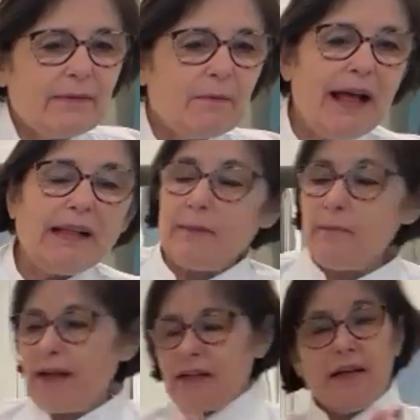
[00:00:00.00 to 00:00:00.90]

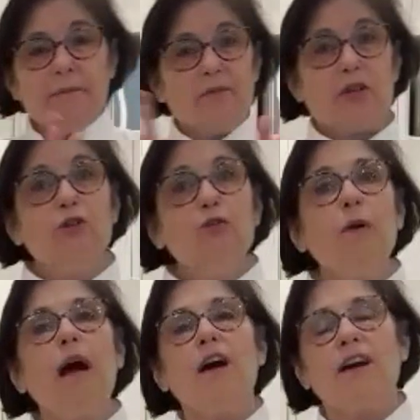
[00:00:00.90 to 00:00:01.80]
Welcome to
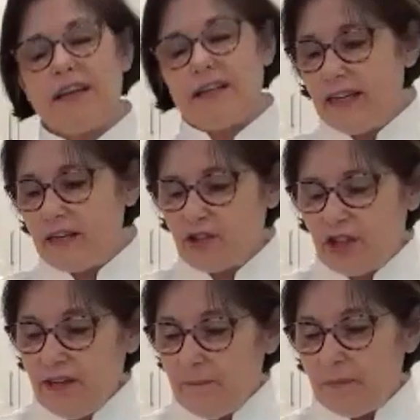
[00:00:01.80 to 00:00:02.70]
our In the Kitchen.